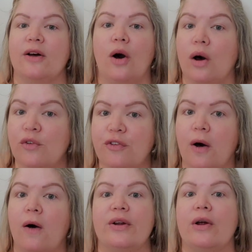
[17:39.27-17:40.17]
all
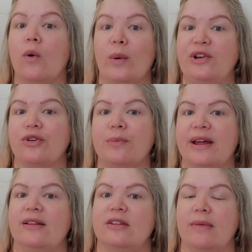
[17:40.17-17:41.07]
fall and all winter
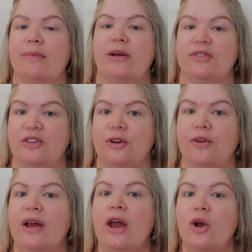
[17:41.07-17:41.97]
blends in my melting tote.